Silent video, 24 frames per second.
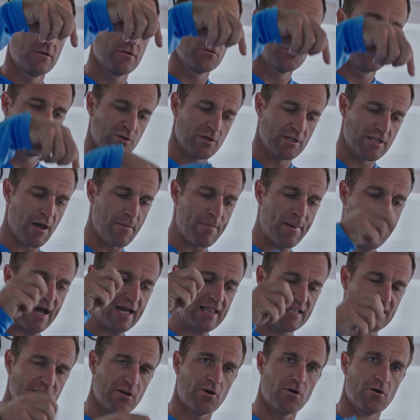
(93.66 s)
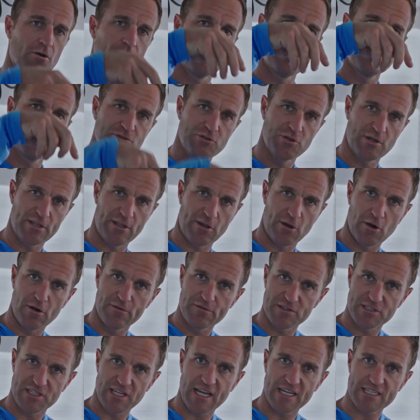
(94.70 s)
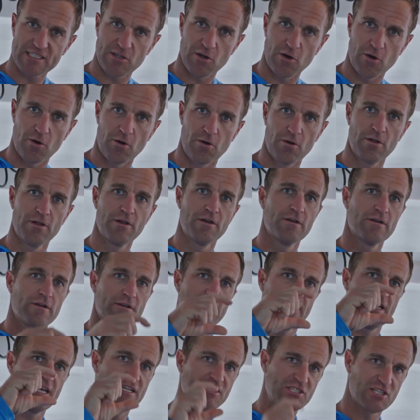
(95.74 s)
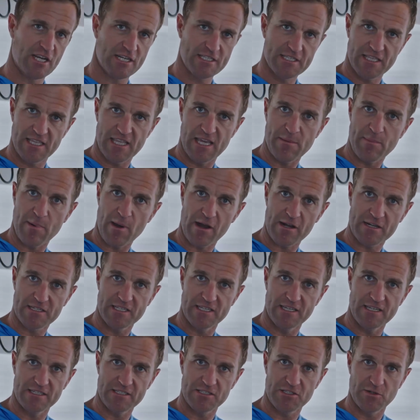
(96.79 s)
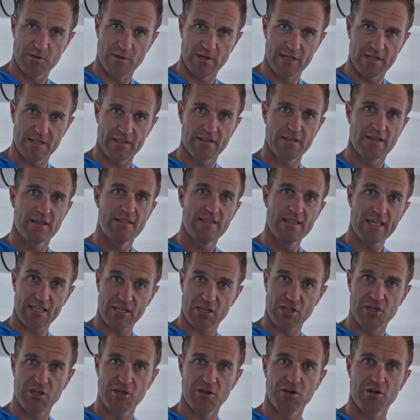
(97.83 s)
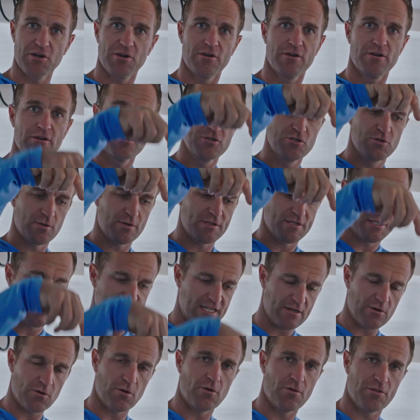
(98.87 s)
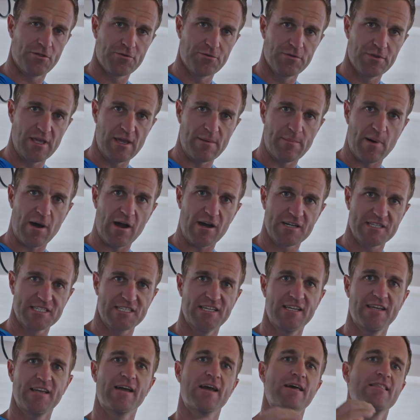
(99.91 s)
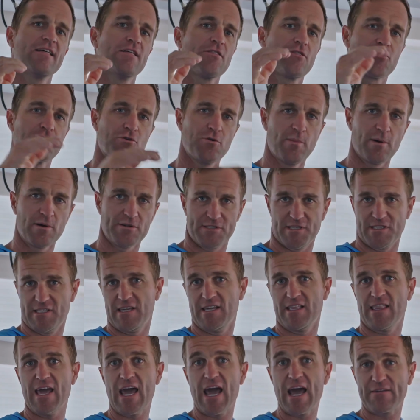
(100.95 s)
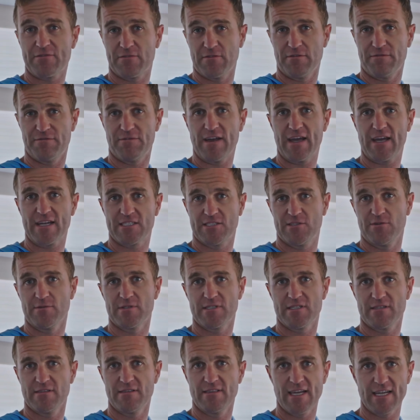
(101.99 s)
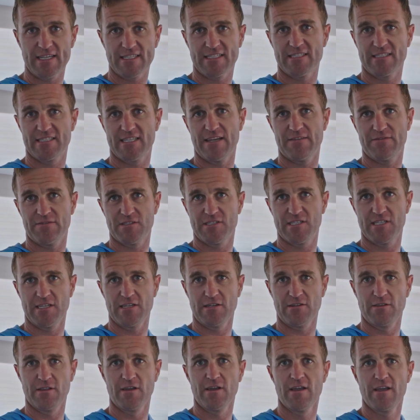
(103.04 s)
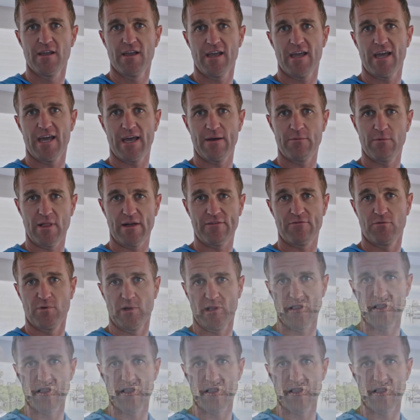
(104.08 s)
drilled our pilot hole, drilled an oversized hole, injected the epoxy into it, let it cure, drilled the center hole through the epoxy, and then through bolted it after the fact. So it's nice and safe and sealed, and will have a real